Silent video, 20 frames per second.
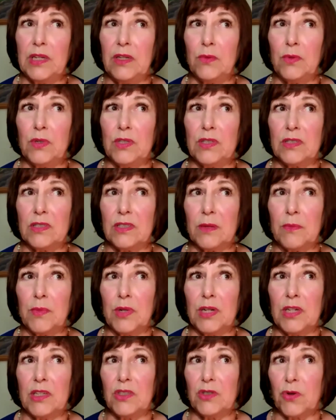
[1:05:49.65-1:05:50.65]
being with
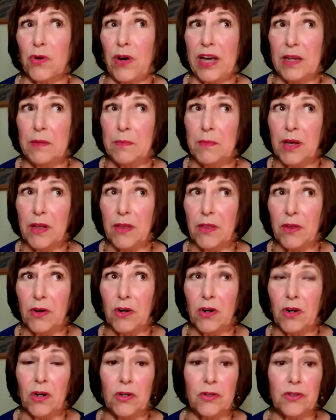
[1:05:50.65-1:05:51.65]
somebody's
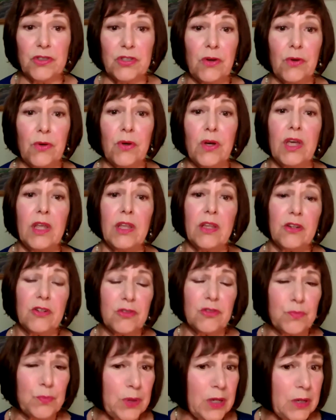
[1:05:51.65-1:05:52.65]
grandmother. So
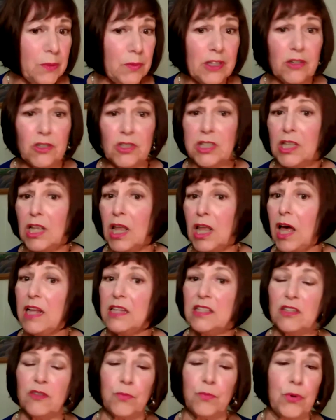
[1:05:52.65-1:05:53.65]
there's
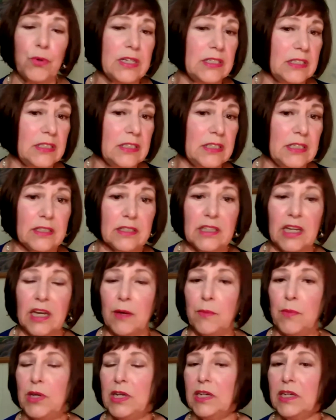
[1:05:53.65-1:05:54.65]
lots of presences
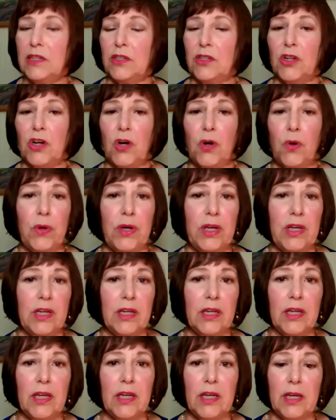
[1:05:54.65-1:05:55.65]
coming and
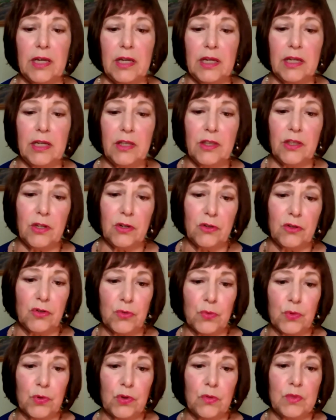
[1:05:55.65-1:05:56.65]
going in
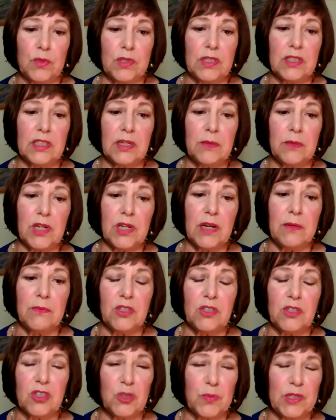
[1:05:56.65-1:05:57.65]
those rooms. And
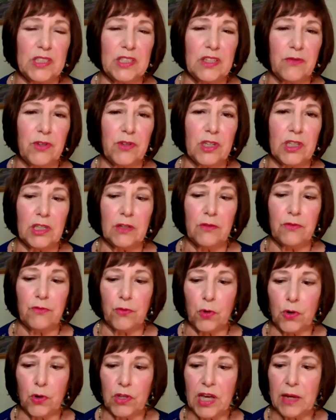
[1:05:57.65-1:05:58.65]
sometimes they're specifically
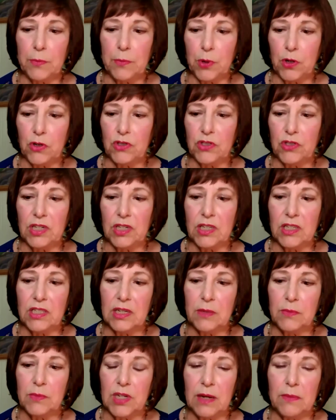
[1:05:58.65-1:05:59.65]
for that person.
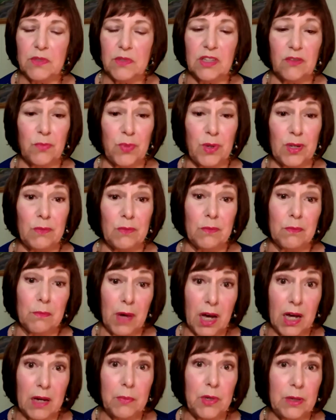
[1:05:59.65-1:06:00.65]
And sometimes they've been
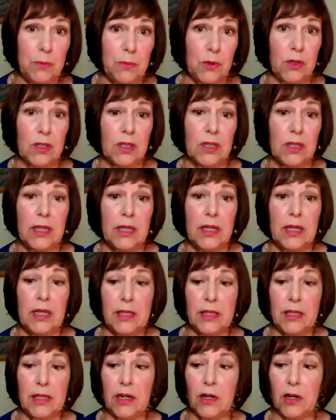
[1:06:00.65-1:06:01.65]
my people
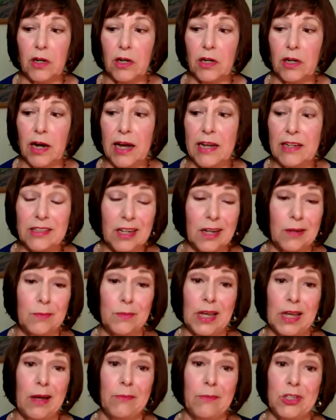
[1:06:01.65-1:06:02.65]
that are,
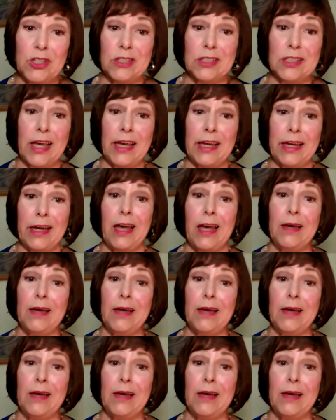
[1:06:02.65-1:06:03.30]
I'm just